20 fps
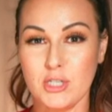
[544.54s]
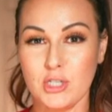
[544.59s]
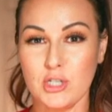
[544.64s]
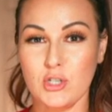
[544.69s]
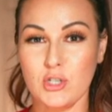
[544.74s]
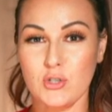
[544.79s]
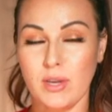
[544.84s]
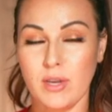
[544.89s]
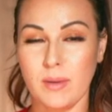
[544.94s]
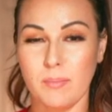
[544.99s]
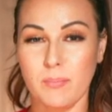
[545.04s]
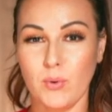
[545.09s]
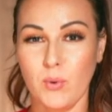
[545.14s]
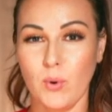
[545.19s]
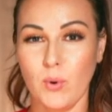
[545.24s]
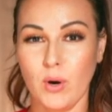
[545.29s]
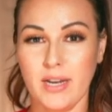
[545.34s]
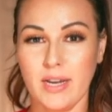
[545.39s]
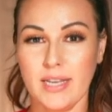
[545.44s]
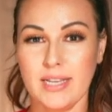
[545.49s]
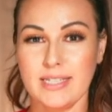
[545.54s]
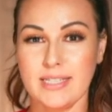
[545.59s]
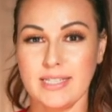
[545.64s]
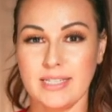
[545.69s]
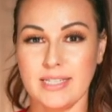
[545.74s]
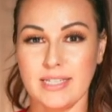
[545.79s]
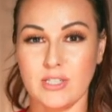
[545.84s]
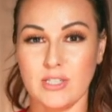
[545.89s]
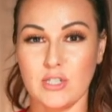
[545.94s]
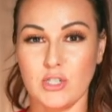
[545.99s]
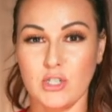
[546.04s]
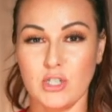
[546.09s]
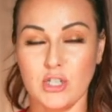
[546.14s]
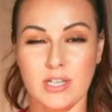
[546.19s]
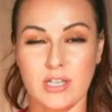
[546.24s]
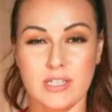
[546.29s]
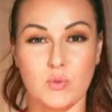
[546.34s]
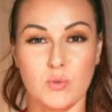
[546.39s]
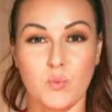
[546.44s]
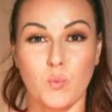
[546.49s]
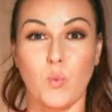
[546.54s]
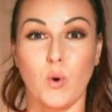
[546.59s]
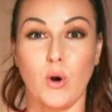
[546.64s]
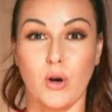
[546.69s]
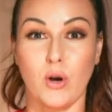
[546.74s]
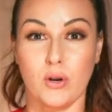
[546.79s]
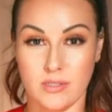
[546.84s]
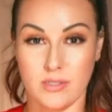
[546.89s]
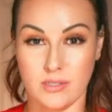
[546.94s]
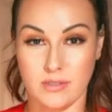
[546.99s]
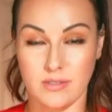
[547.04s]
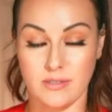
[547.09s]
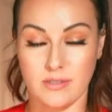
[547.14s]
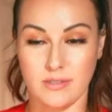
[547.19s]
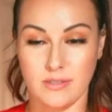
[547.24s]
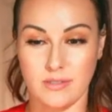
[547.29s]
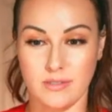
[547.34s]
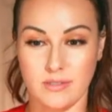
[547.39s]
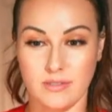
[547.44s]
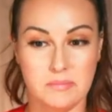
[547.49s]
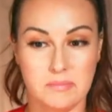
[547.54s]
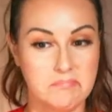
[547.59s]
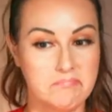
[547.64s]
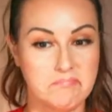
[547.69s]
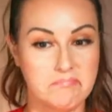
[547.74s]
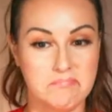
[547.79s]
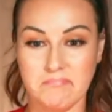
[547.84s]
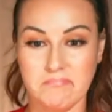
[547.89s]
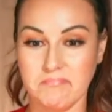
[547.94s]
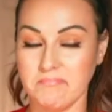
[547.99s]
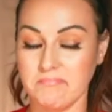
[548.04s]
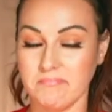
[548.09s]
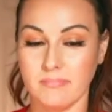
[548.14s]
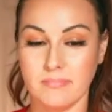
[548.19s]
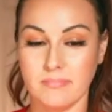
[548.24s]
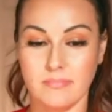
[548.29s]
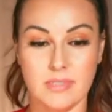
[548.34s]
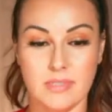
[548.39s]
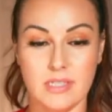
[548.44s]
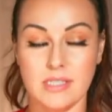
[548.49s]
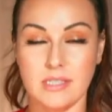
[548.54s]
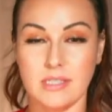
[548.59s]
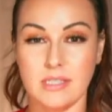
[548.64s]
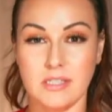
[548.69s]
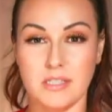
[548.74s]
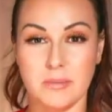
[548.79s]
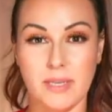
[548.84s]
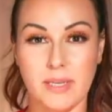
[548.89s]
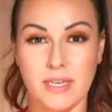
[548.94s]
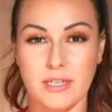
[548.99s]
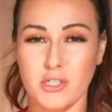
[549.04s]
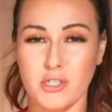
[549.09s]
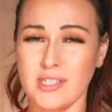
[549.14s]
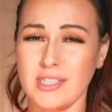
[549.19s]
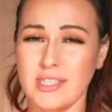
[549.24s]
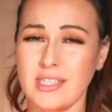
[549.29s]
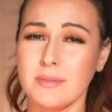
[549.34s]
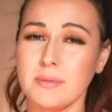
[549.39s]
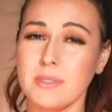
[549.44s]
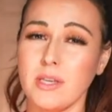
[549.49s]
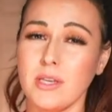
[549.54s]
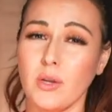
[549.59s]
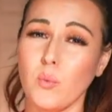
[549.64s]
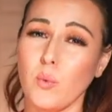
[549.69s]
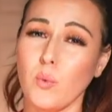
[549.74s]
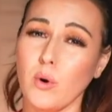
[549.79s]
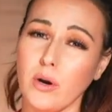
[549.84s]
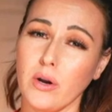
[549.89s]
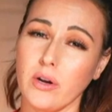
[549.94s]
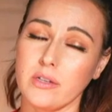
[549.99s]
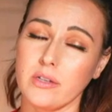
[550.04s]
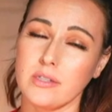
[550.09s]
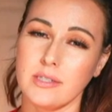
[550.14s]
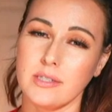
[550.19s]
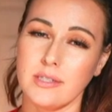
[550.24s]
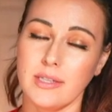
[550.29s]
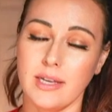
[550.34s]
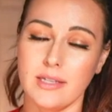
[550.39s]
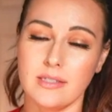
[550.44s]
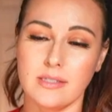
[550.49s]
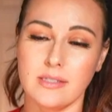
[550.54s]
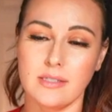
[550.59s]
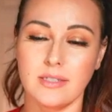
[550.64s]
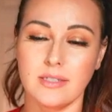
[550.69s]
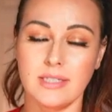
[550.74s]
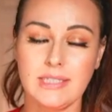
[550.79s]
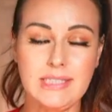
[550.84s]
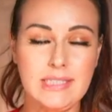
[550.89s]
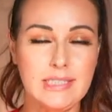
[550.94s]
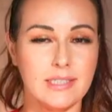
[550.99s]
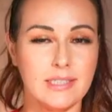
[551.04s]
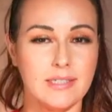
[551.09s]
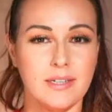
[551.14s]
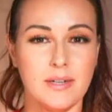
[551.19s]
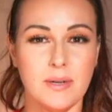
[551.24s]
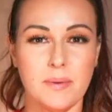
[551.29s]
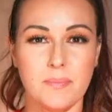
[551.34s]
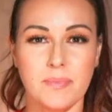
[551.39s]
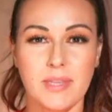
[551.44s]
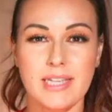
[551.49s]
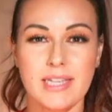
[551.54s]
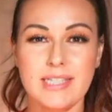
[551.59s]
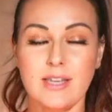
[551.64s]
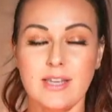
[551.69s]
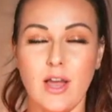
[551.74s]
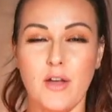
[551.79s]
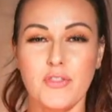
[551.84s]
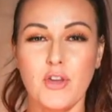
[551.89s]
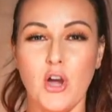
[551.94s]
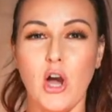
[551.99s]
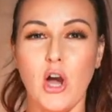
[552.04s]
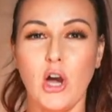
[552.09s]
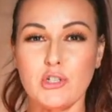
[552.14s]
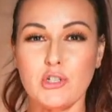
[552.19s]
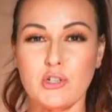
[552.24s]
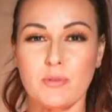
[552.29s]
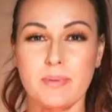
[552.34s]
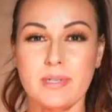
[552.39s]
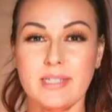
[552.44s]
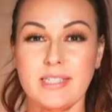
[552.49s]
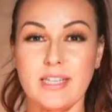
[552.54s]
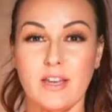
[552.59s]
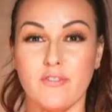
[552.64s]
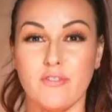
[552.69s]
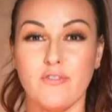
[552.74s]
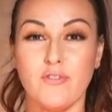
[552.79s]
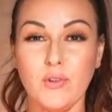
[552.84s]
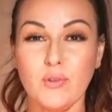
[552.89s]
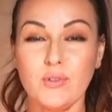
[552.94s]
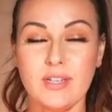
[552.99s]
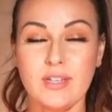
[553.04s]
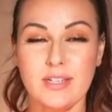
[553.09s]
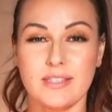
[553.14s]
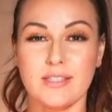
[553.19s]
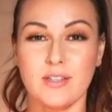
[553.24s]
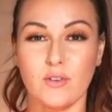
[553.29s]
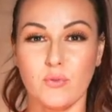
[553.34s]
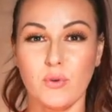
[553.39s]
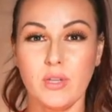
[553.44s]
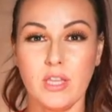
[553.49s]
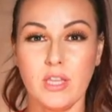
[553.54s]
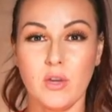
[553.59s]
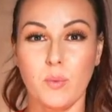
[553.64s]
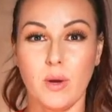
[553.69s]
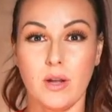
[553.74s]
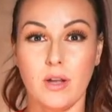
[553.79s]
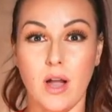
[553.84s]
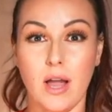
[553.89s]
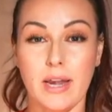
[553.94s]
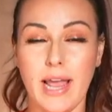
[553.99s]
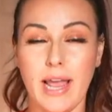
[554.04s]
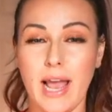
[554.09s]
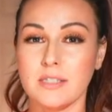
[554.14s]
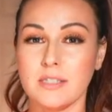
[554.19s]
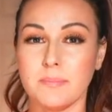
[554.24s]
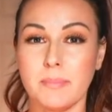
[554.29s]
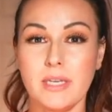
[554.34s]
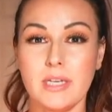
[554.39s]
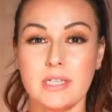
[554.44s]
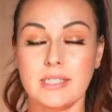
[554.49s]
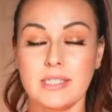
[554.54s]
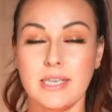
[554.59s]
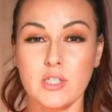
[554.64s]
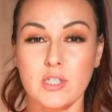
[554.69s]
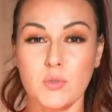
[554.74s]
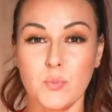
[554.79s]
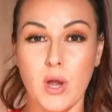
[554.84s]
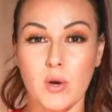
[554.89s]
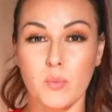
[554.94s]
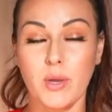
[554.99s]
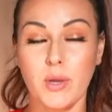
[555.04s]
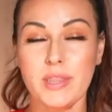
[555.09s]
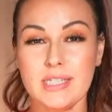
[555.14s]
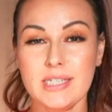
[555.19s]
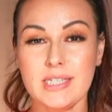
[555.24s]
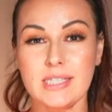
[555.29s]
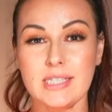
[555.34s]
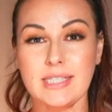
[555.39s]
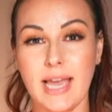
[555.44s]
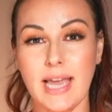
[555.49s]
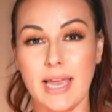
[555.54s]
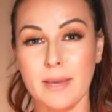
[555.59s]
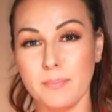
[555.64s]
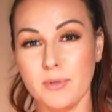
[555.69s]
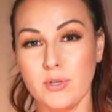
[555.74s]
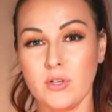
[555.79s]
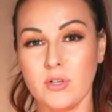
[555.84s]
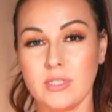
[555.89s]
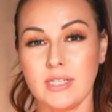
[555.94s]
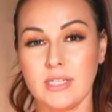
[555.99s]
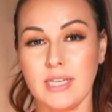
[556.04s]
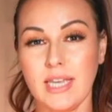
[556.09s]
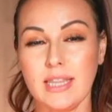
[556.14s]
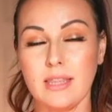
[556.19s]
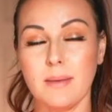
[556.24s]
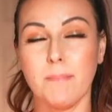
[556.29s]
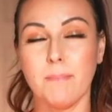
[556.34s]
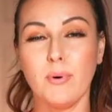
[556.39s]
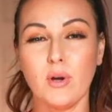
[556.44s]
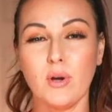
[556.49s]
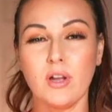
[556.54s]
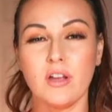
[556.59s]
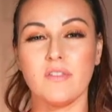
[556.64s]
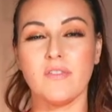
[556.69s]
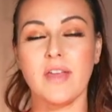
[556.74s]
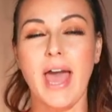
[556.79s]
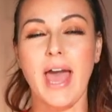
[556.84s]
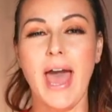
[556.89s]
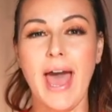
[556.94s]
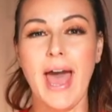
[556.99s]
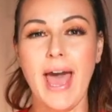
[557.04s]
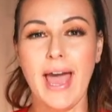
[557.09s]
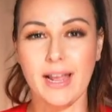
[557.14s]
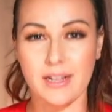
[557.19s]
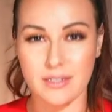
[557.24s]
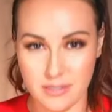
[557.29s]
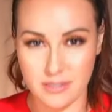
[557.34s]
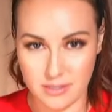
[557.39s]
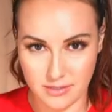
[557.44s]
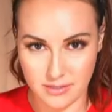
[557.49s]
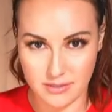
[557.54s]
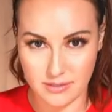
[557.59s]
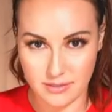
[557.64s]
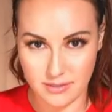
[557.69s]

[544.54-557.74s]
trip or is this just works? this to me just seems like works. And that's, it's not the 100% fullness of really what God has. Because guess what? When the disciples in the book of Acts,